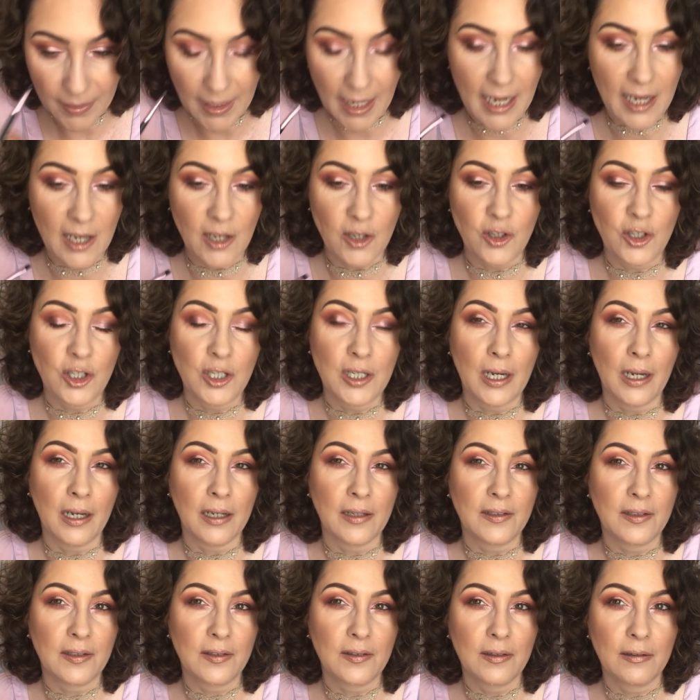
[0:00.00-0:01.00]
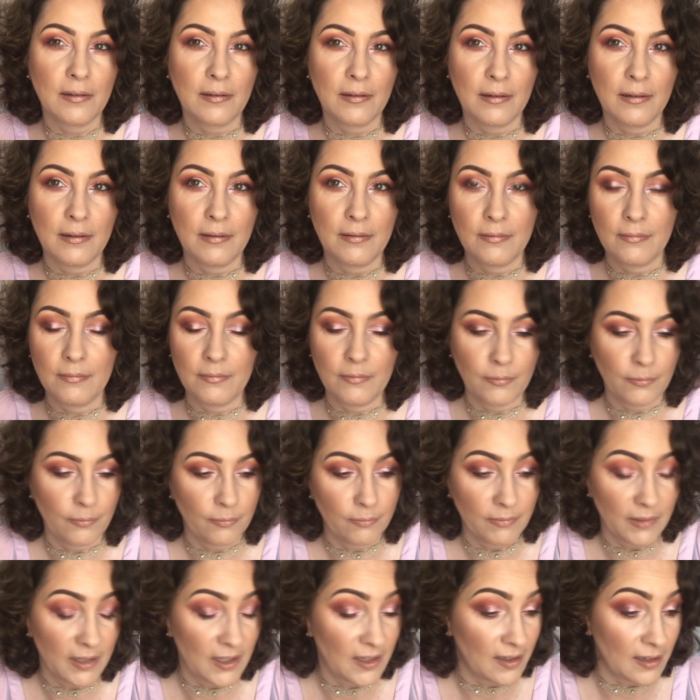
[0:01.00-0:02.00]
It is just
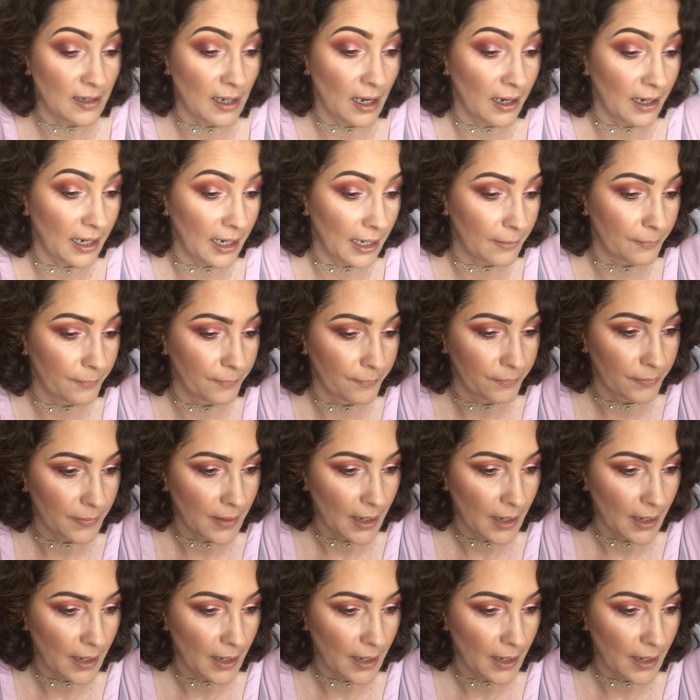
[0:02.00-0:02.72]
stunning.